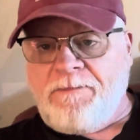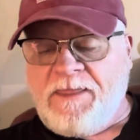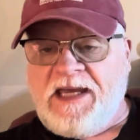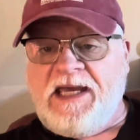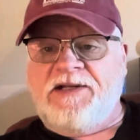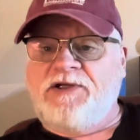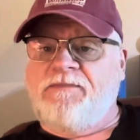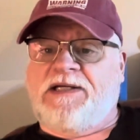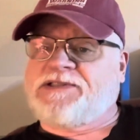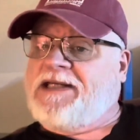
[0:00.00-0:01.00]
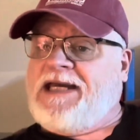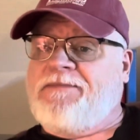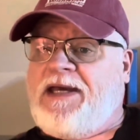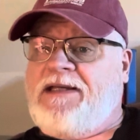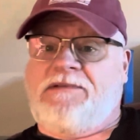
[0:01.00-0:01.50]
And you might say, hey,
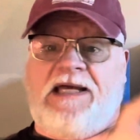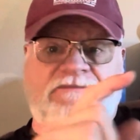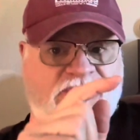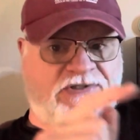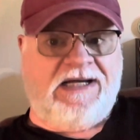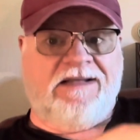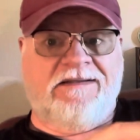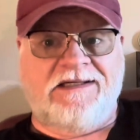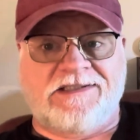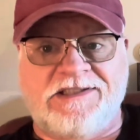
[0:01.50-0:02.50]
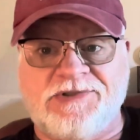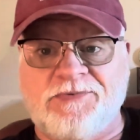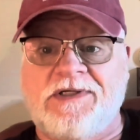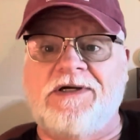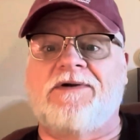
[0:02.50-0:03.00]
man, have you tried this? This
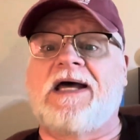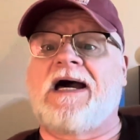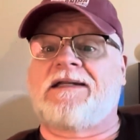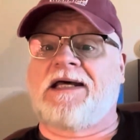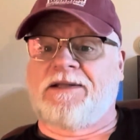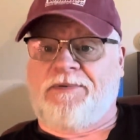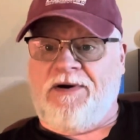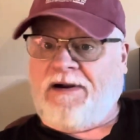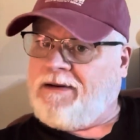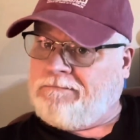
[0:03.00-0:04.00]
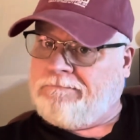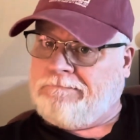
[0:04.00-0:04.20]
one here will knock it out of the park.